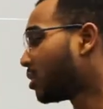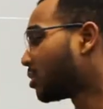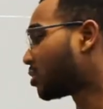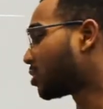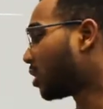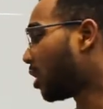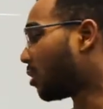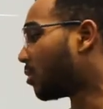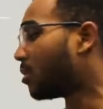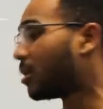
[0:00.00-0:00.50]

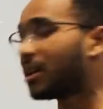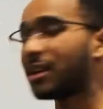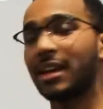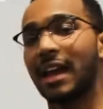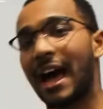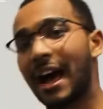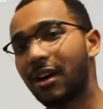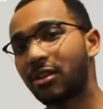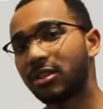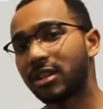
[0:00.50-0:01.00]
So
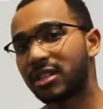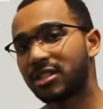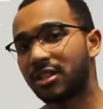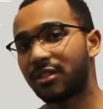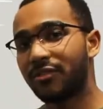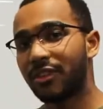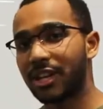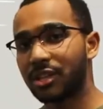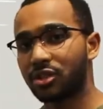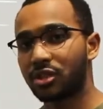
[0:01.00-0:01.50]
now let's
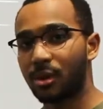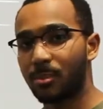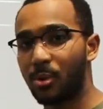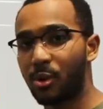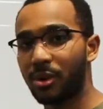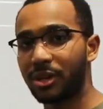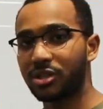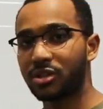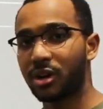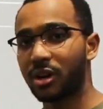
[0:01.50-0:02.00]
advance our
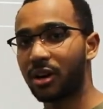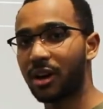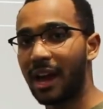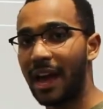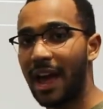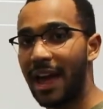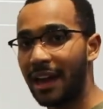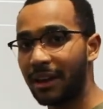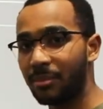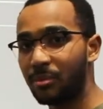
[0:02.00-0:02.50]

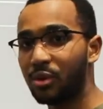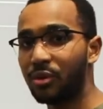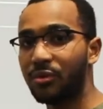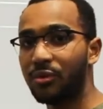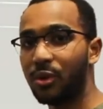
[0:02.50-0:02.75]
pointer and move